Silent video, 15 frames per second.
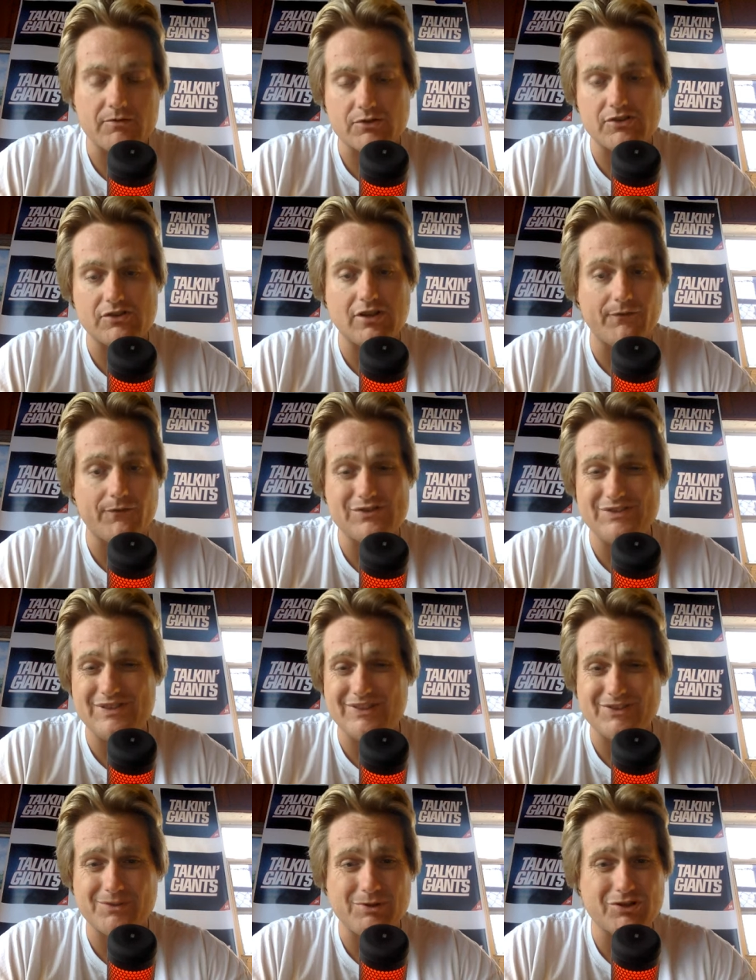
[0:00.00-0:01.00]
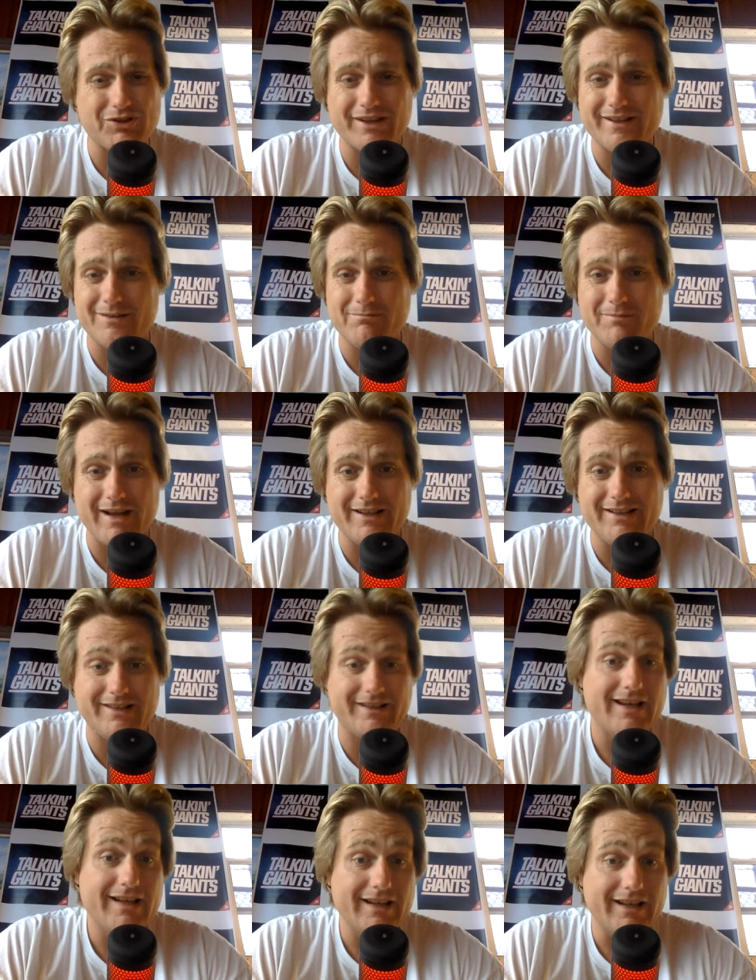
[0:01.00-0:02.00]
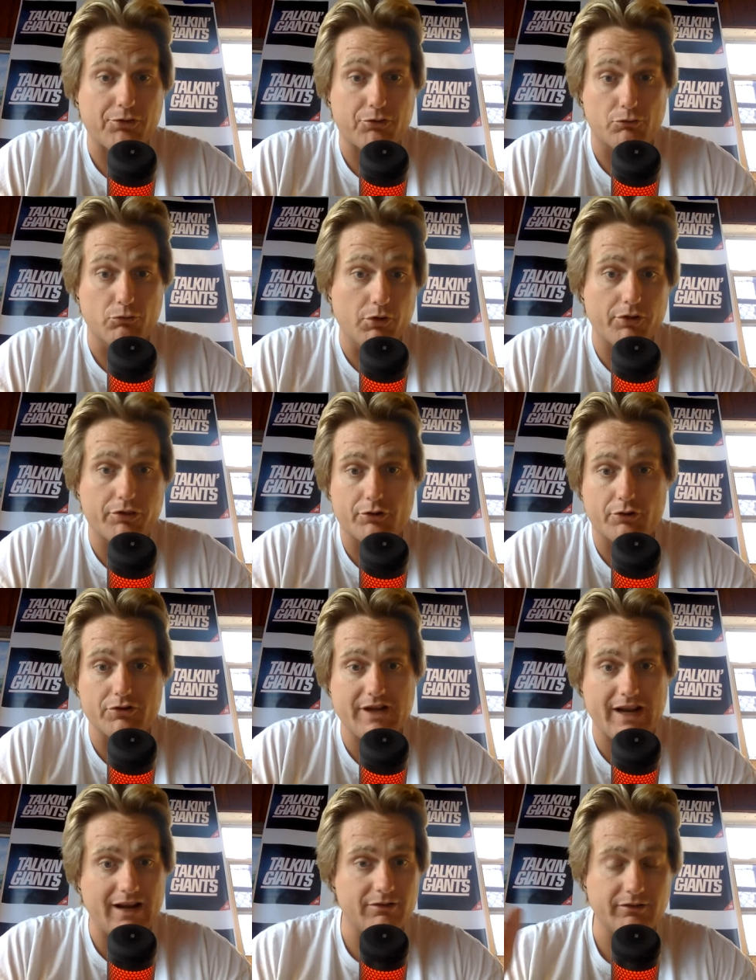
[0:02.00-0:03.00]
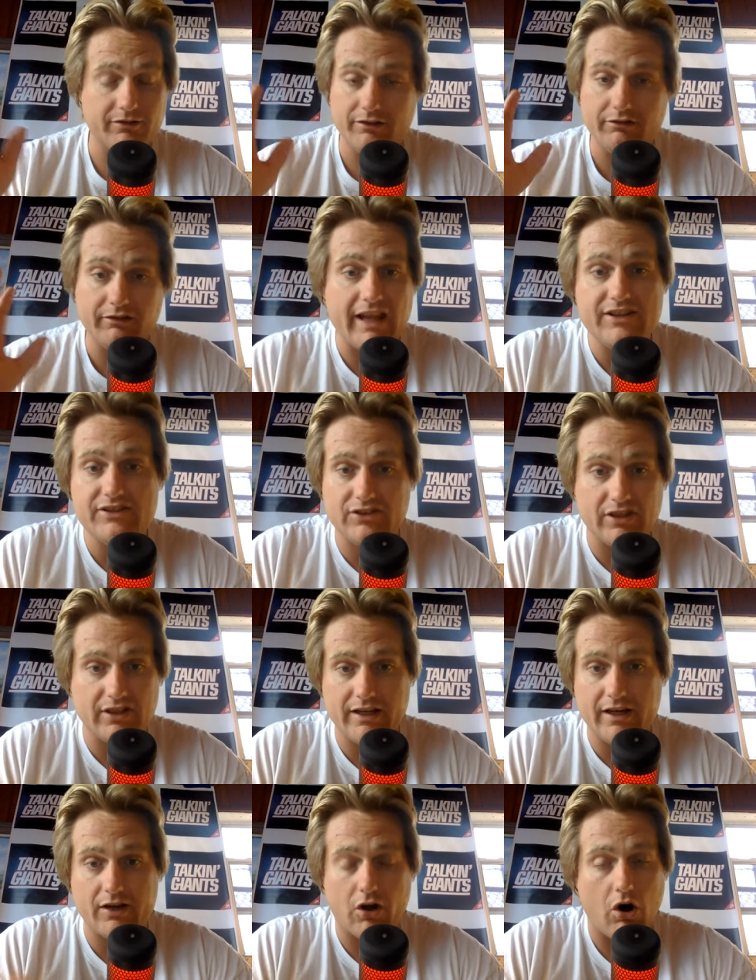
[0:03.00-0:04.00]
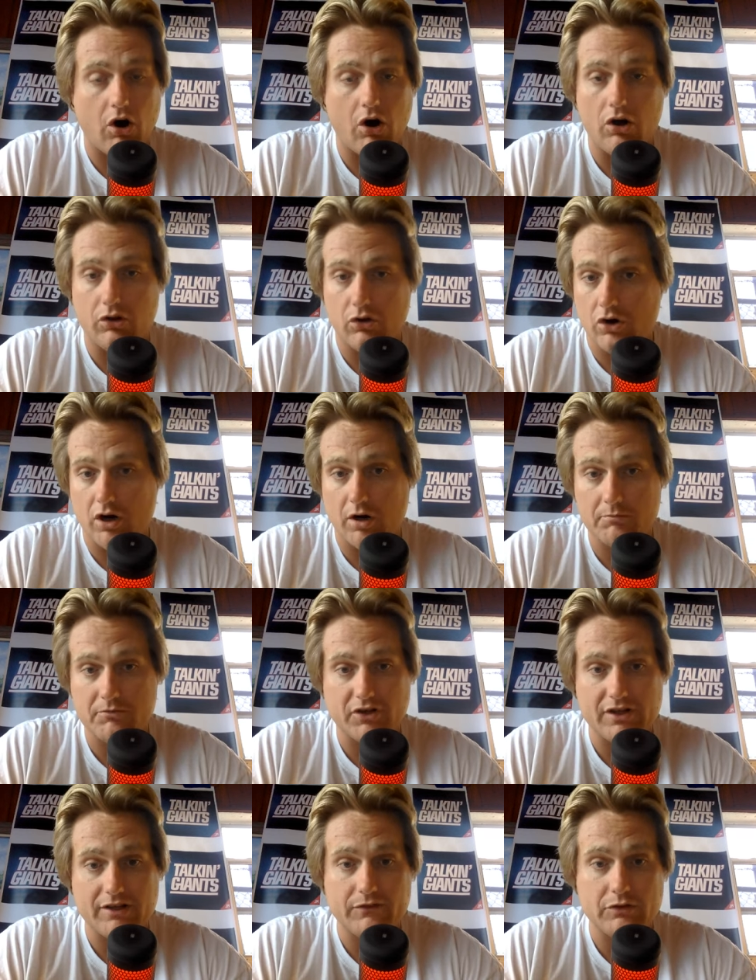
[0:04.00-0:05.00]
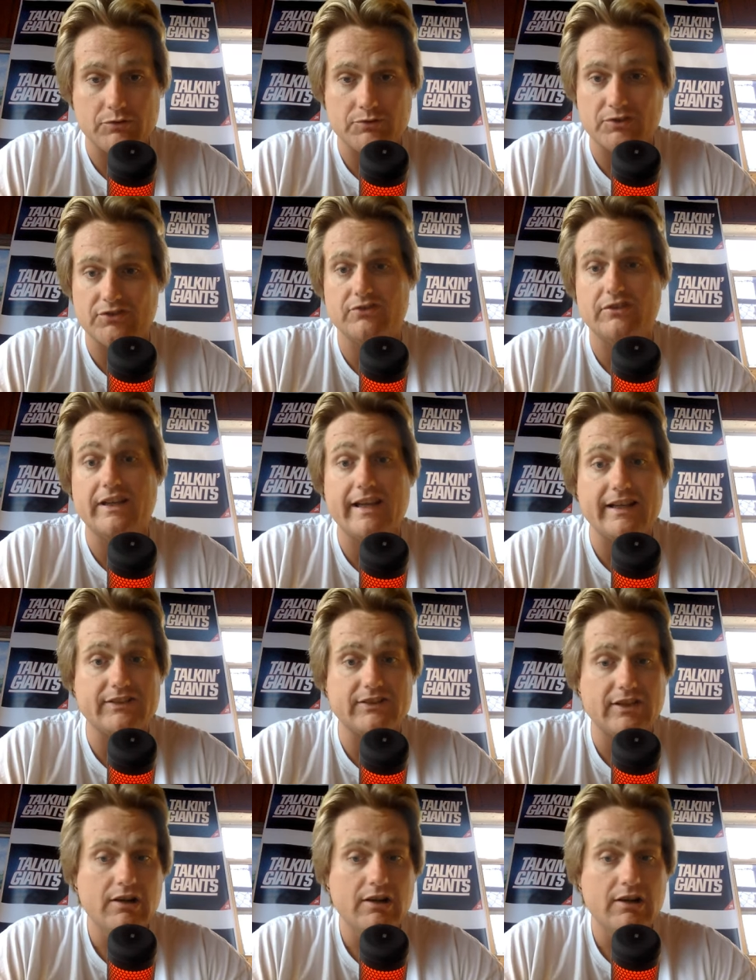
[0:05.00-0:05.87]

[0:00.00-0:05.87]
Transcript: So he's tough as nails. I mean, he tried to come back. He, he threw a third down, laced it in, all arm, couldn't even use his legs.